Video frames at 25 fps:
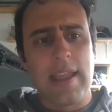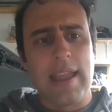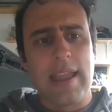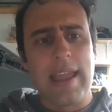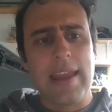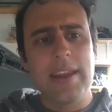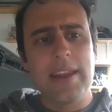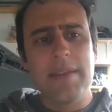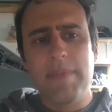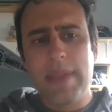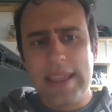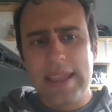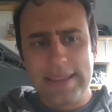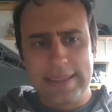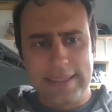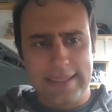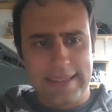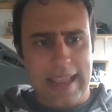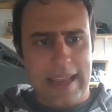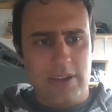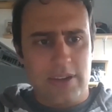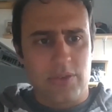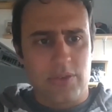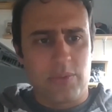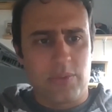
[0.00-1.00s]
And it makes
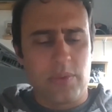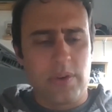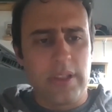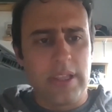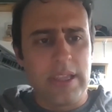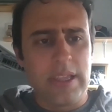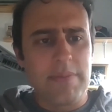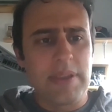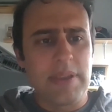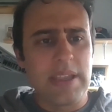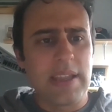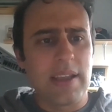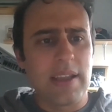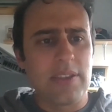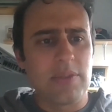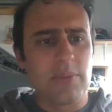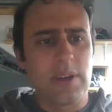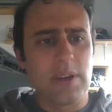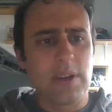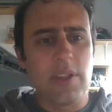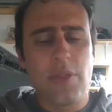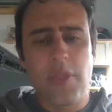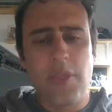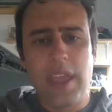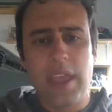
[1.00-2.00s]
sense, really, because
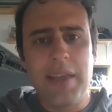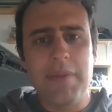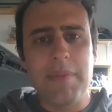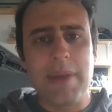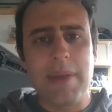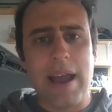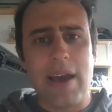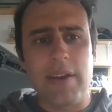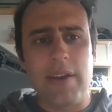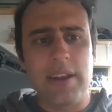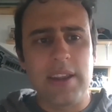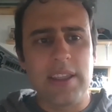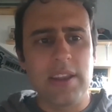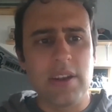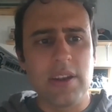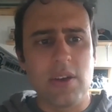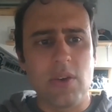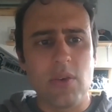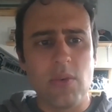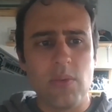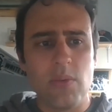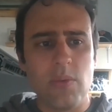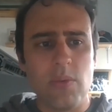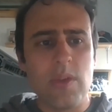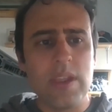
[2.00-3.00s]
when you think about it,
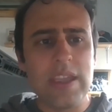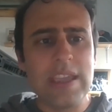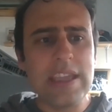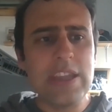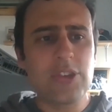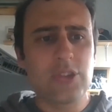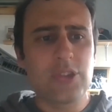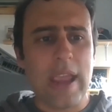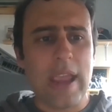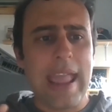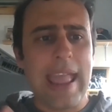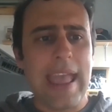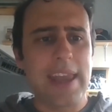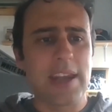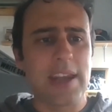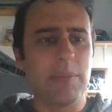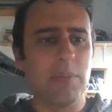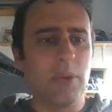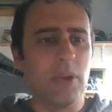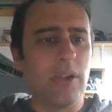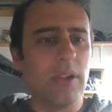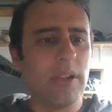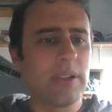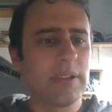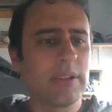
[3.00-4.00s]
each
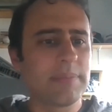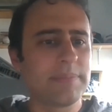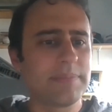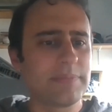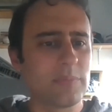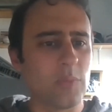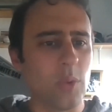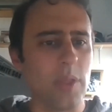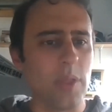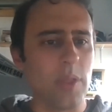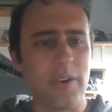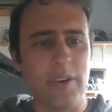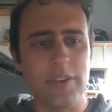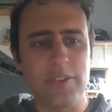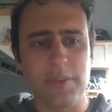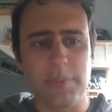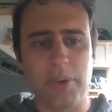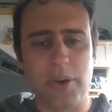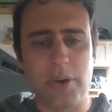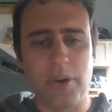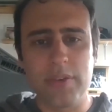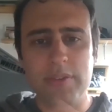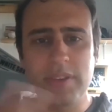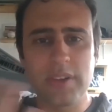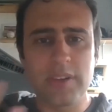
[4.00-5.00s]
animal, whether it's a
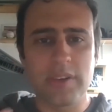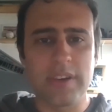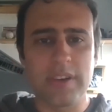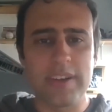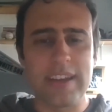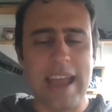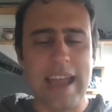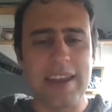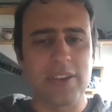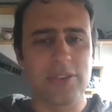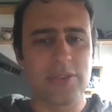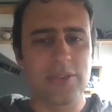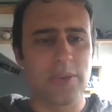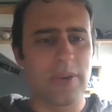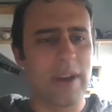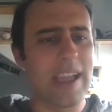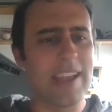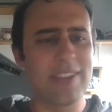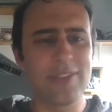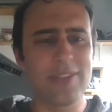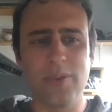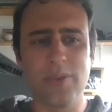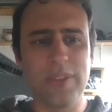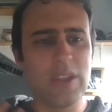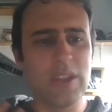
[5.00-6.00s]
person or a dinosaur,
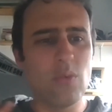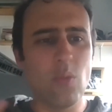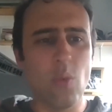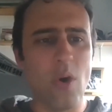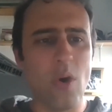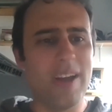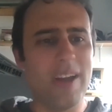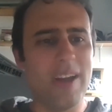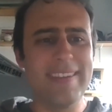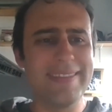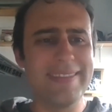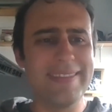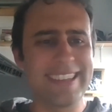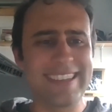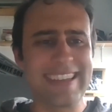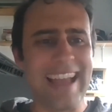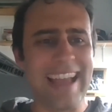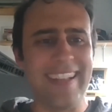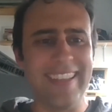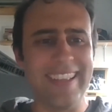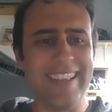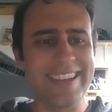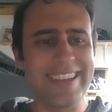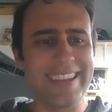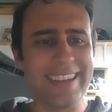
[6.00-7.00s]
has only one
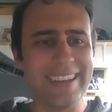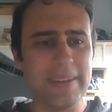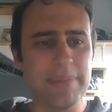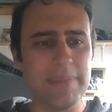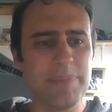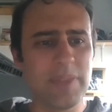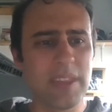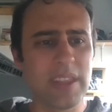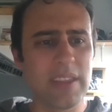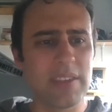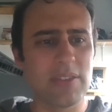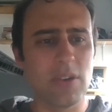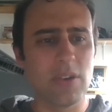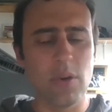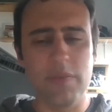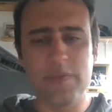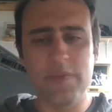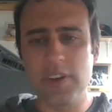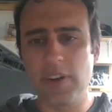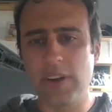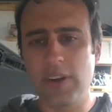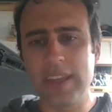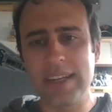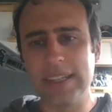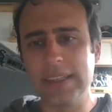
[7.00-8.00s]
skeleton. So if
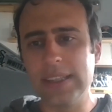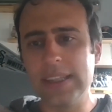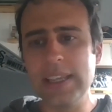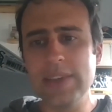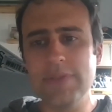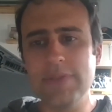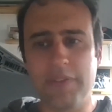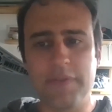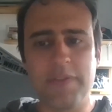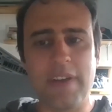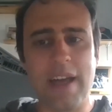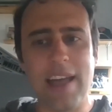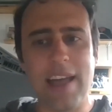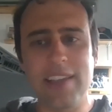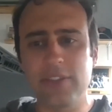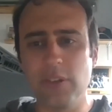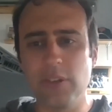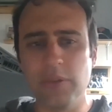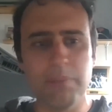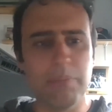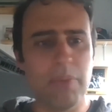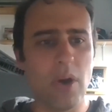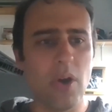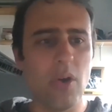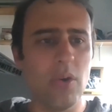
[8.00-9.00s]
you're going to leave a
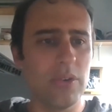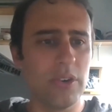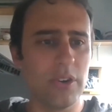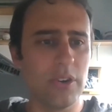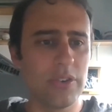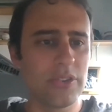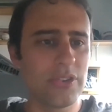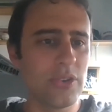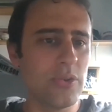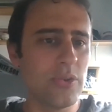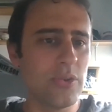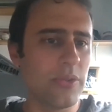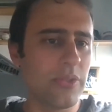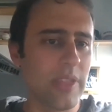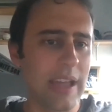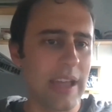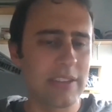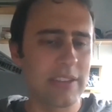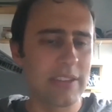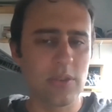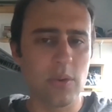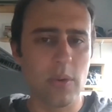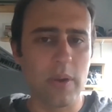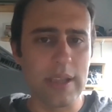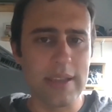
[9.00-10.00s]
fossil bone or tooth,
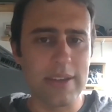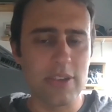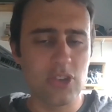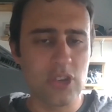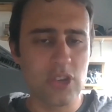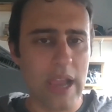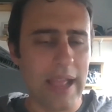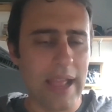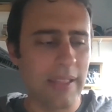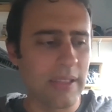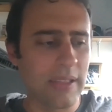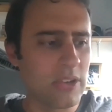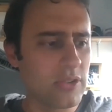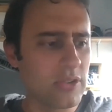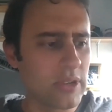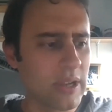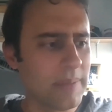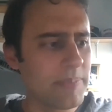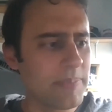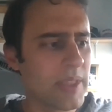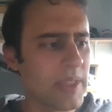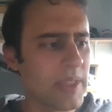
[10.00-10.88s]
that's quite challenging.